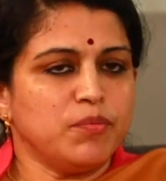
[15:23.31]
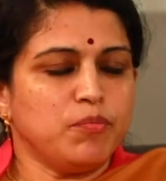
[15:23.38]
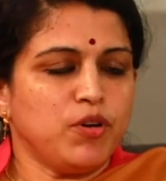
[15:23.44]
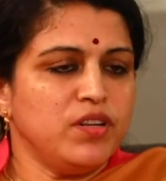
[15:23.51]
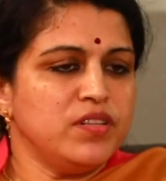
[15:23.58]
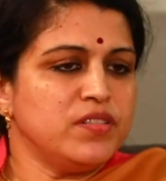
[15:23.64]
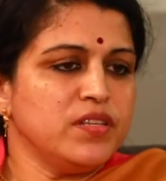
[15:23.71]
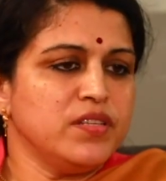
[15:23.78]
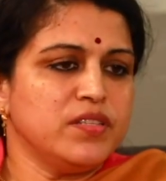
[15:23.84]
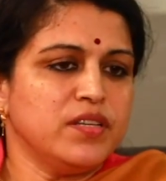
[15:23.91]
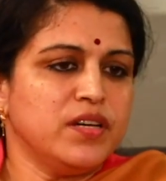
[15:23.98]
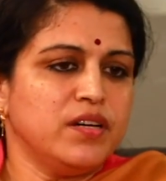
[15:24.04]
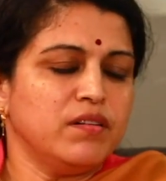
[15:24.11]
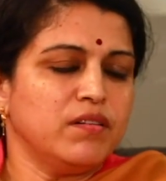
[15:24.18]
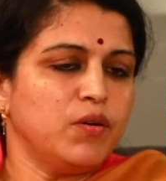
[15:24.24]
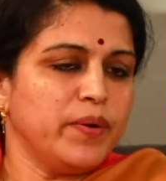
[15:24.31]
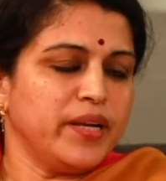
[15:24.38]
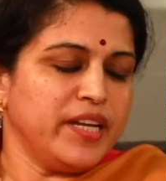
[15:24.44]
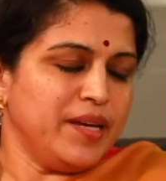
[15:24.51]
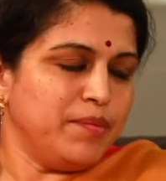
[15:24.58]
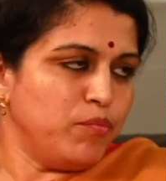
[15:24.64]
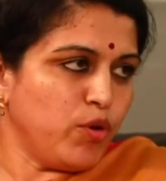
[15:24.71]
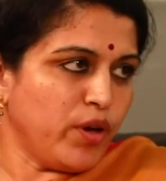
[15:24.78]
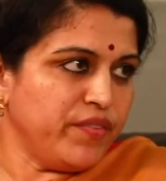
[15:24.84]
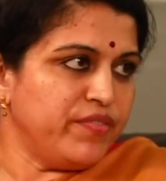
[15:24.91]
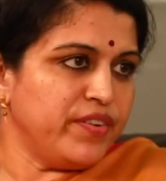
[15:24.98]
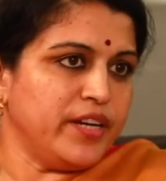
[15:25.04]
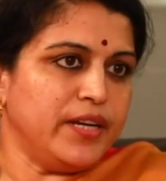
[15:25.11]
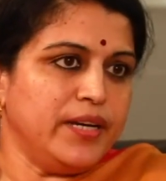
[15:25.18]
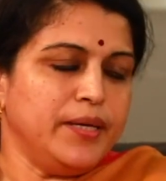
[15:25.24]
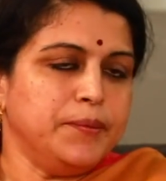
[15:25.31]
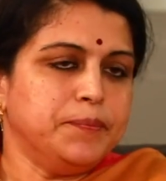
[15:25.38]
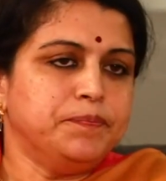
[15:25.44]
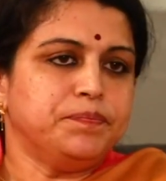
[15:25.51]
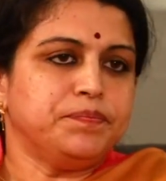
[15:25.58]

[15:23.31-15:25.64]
policies are quite employee friendly,